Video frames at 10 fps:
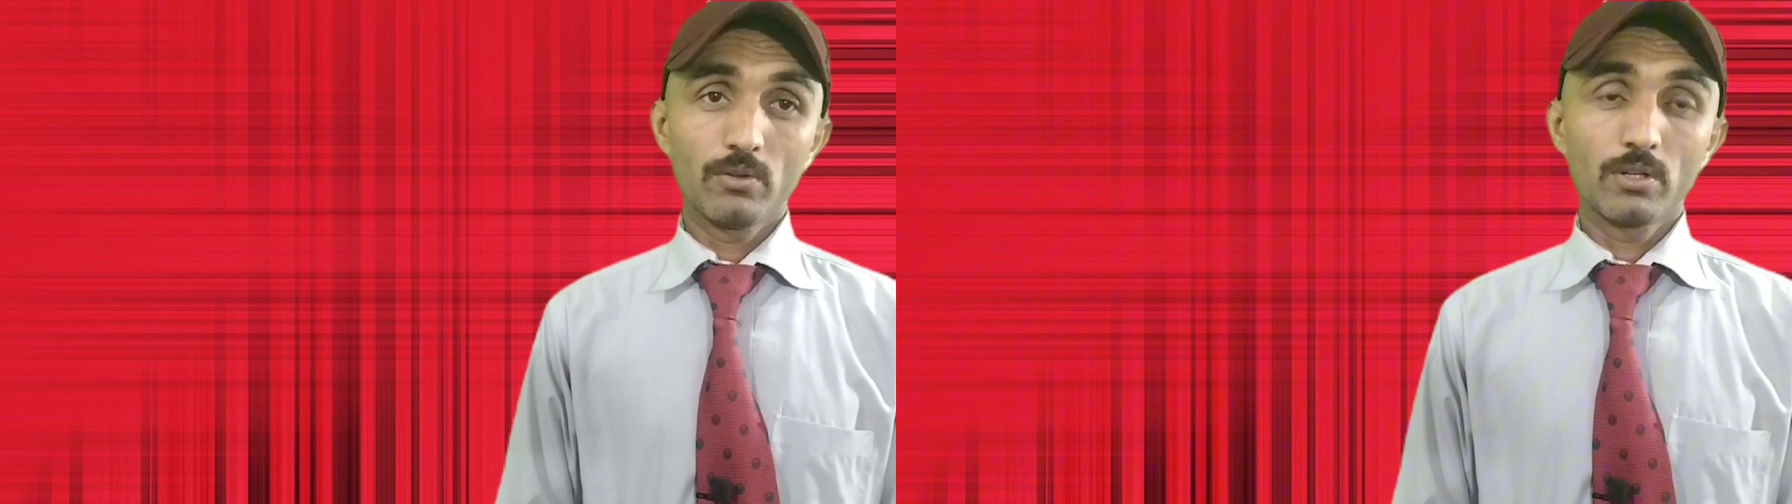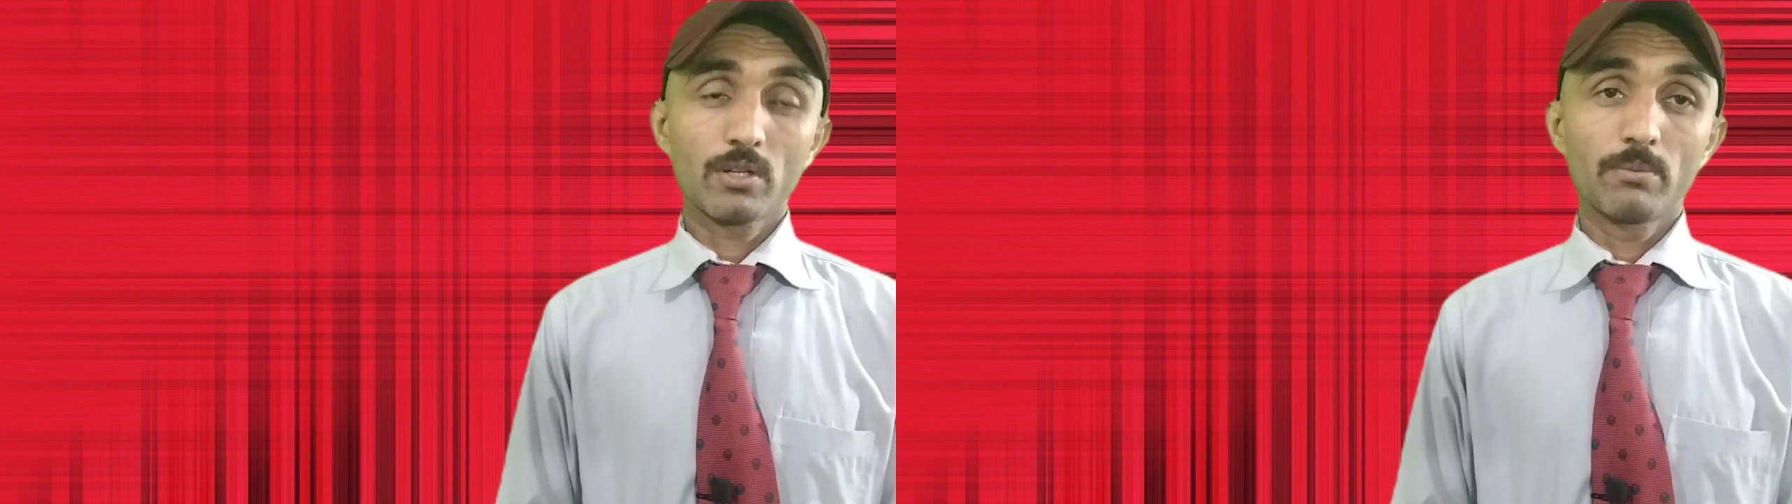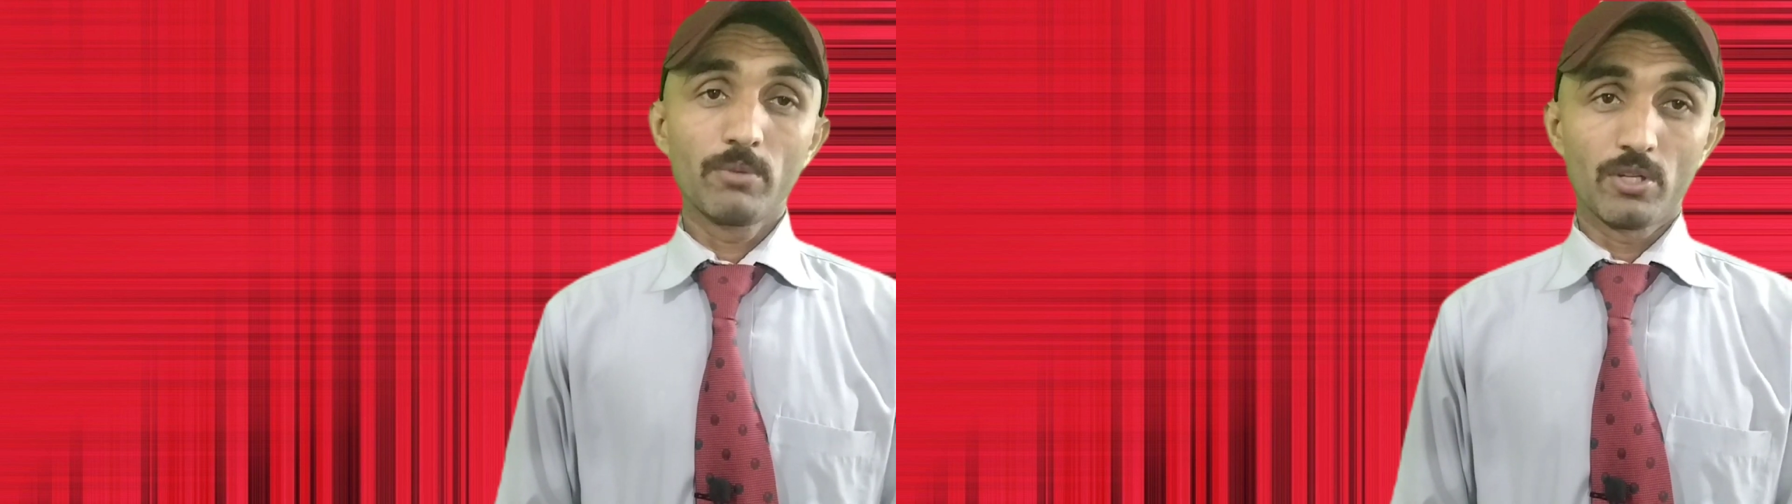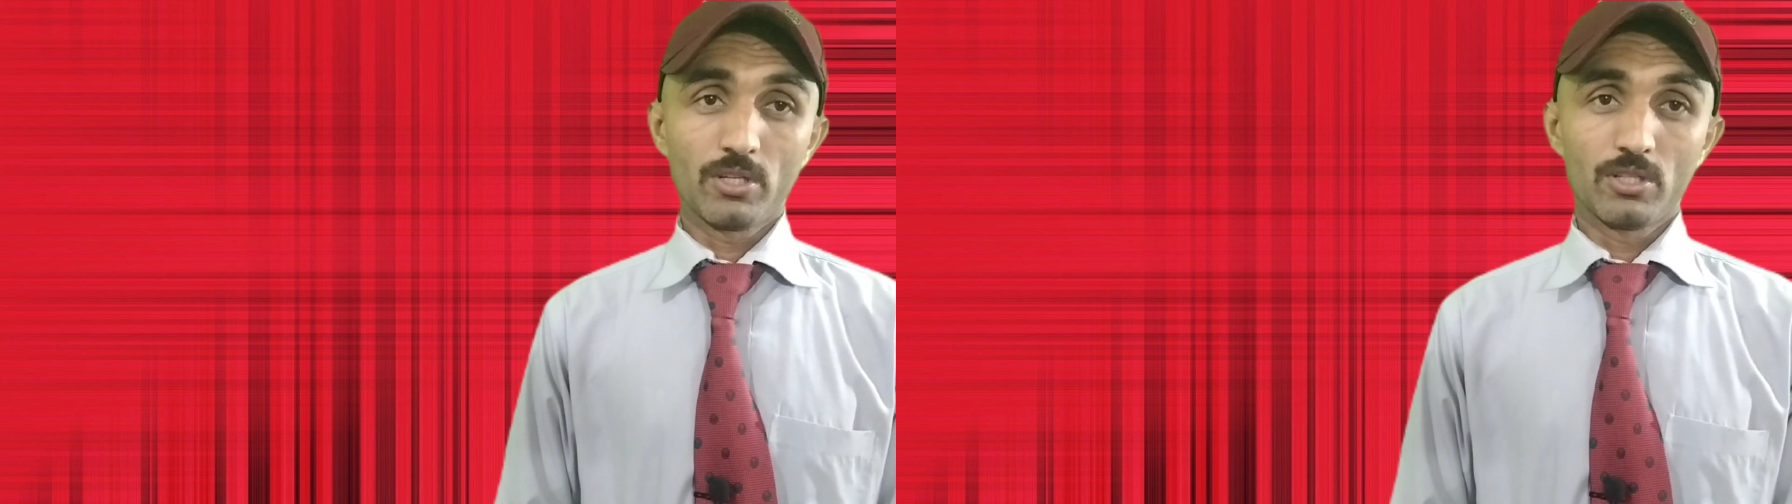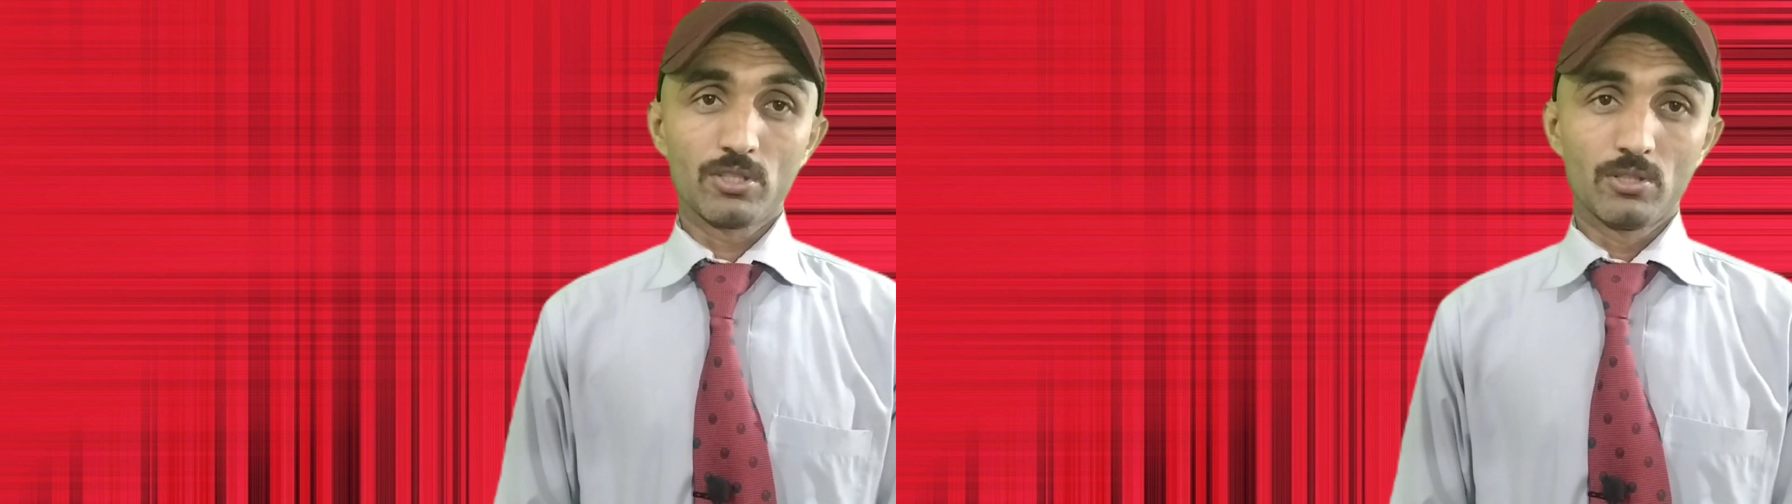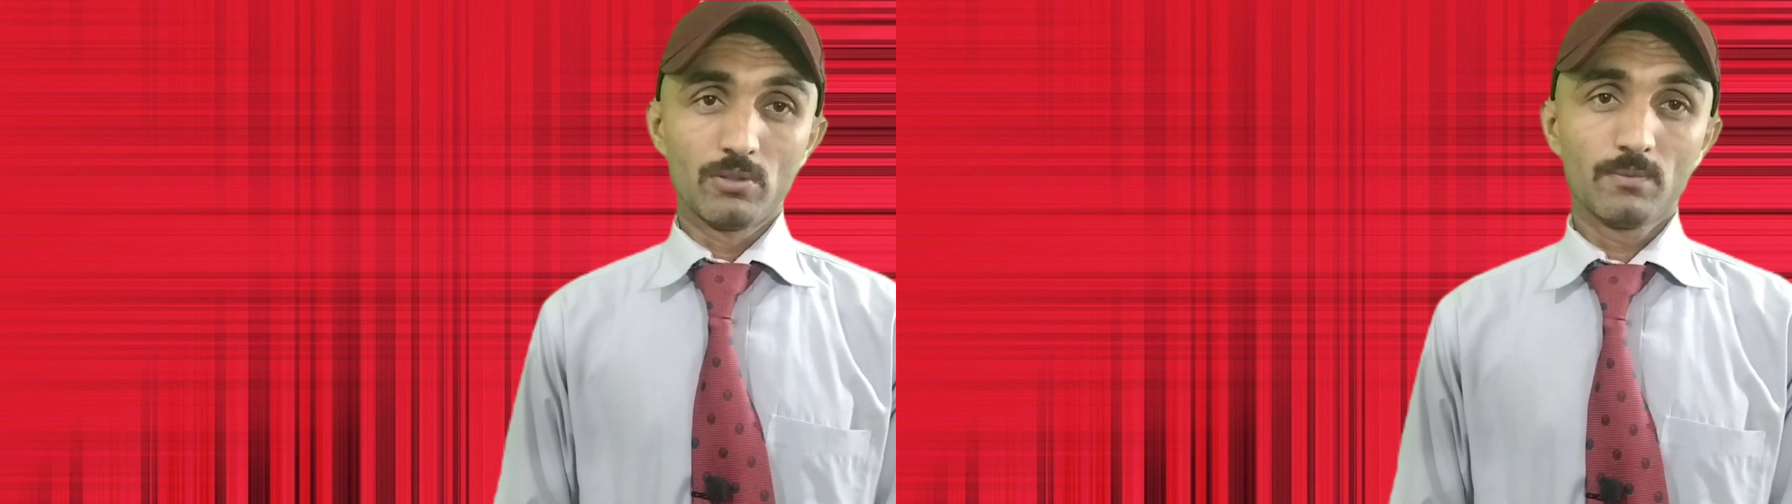your communication.